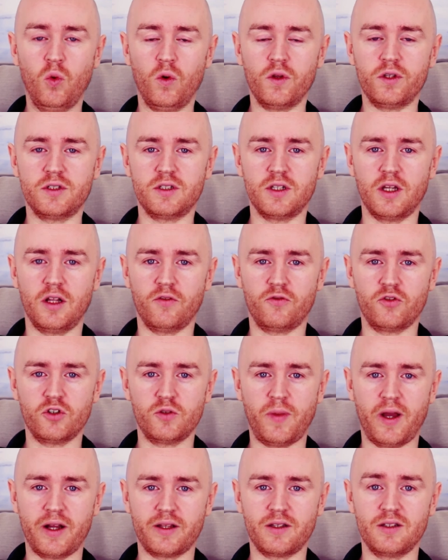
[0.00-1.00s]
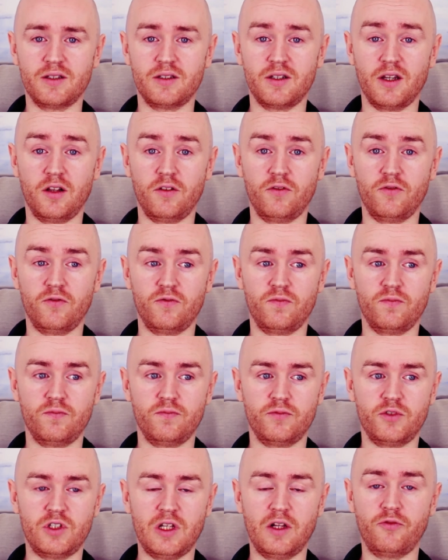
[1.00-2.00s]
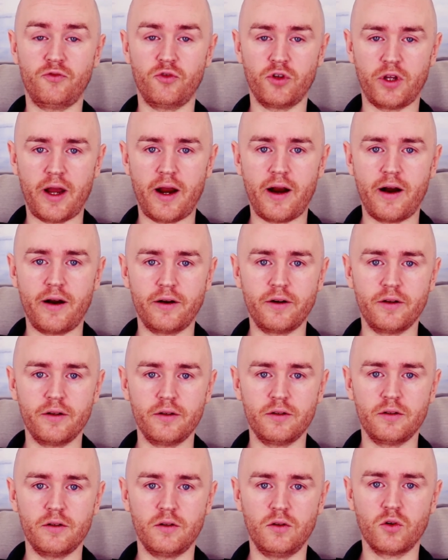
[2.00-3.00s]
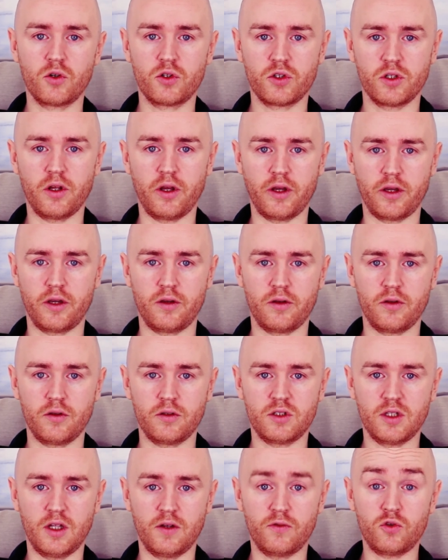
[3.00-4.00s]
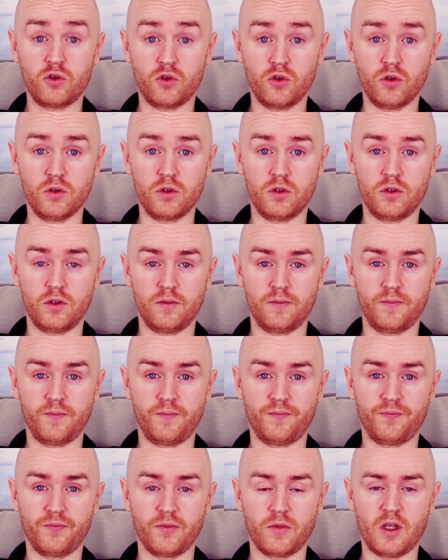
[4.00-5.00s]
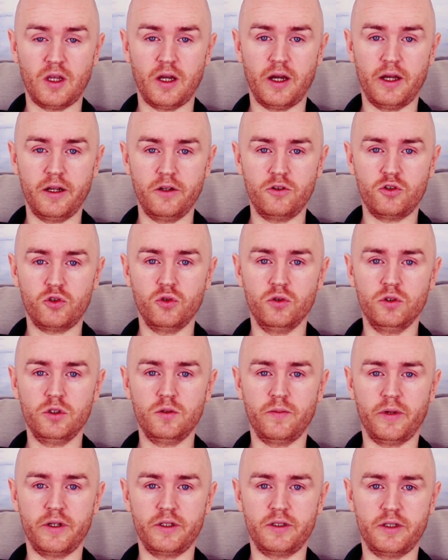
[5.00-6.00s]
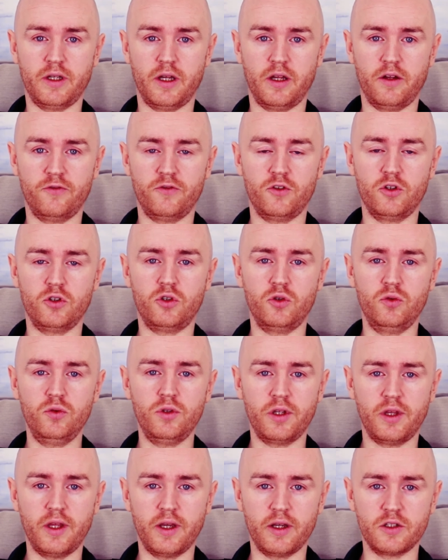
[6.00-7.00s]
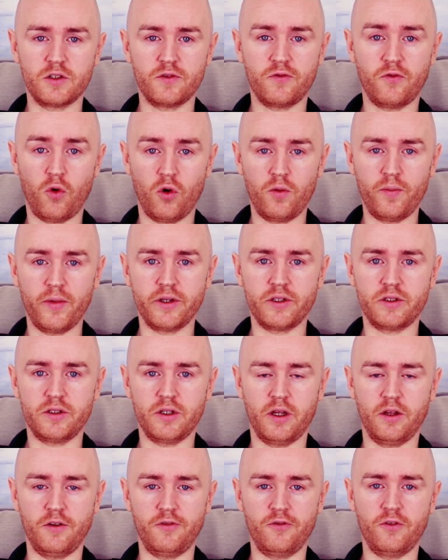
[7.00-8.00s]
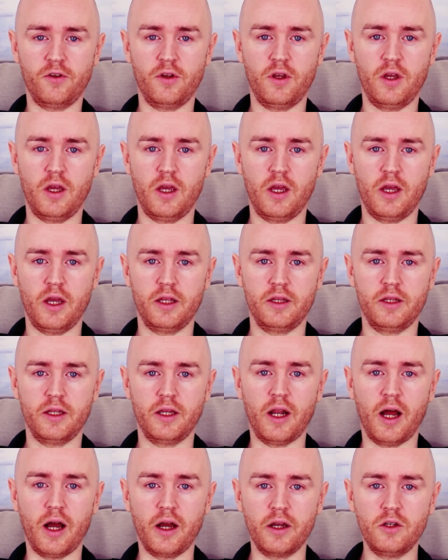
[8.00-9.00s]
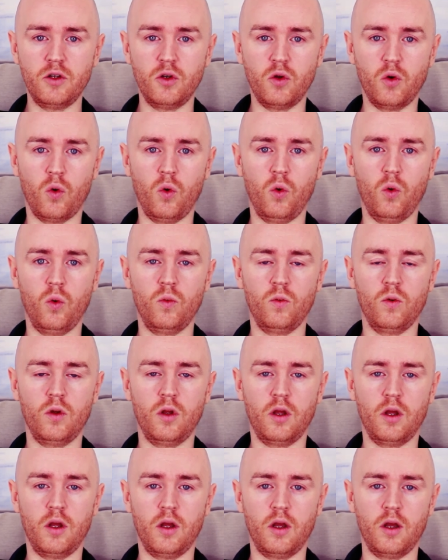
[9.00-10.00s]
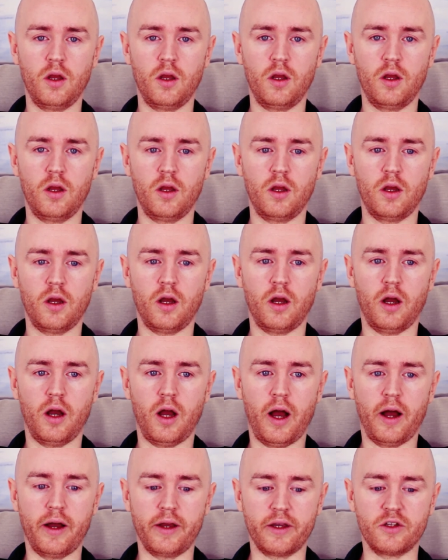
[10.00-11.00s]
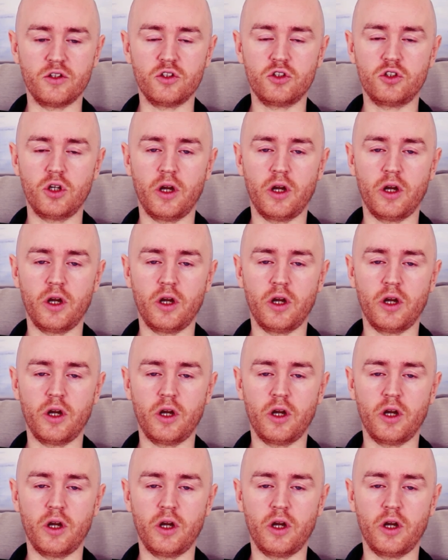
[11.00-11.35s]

what self-respect and self-regard looks like, self-trust. Can I trust myself to do the things for myself that I know I can